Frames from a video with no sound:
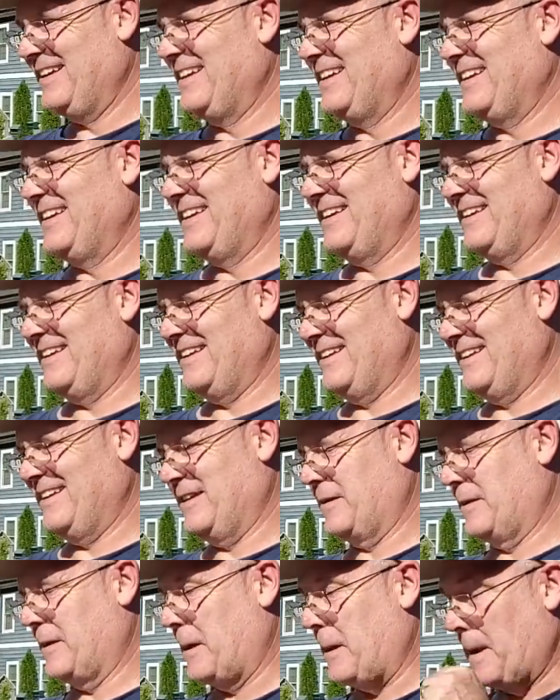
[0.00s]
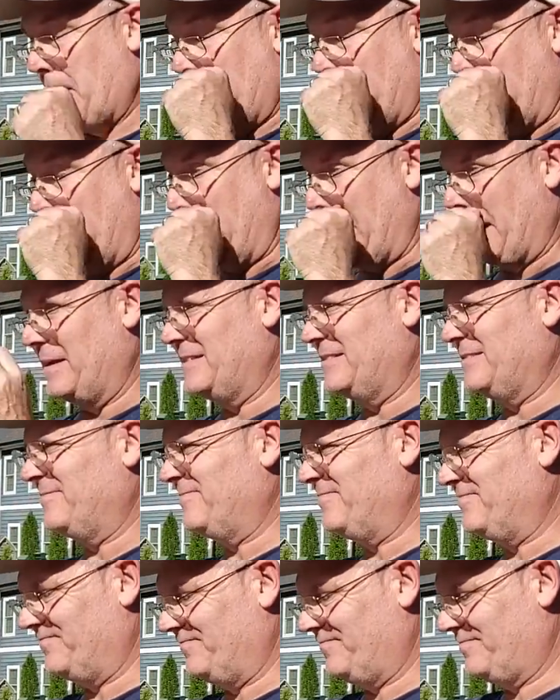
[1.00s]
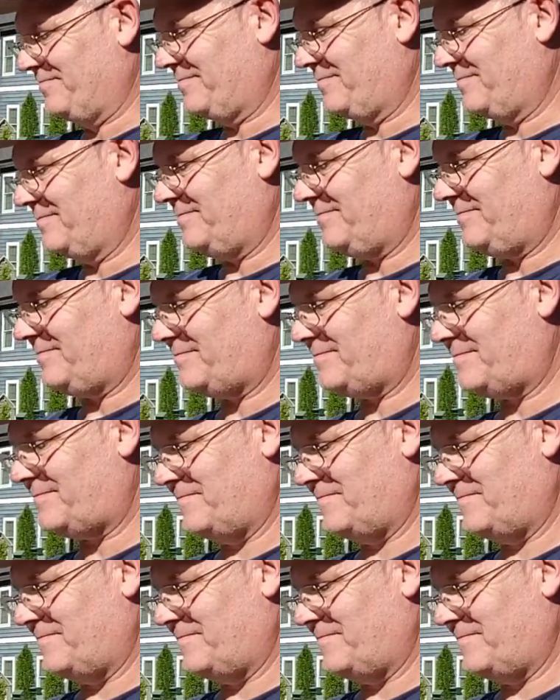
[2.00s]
challenge. We're putting them through their paces. Maybe they should